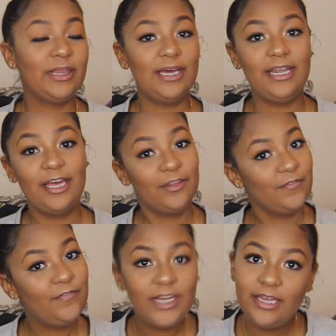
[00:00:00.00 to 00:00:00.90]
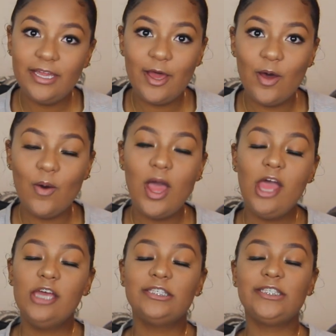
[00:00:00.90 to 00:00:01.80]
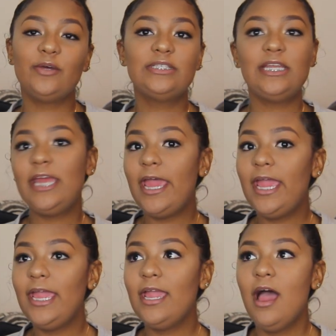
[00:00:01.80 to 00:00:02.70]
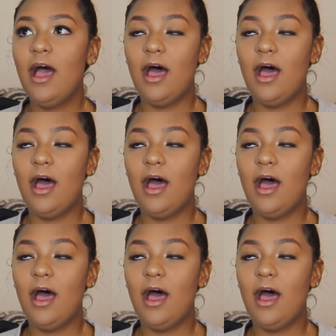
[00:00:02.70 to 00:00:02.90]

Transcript: with another video. So today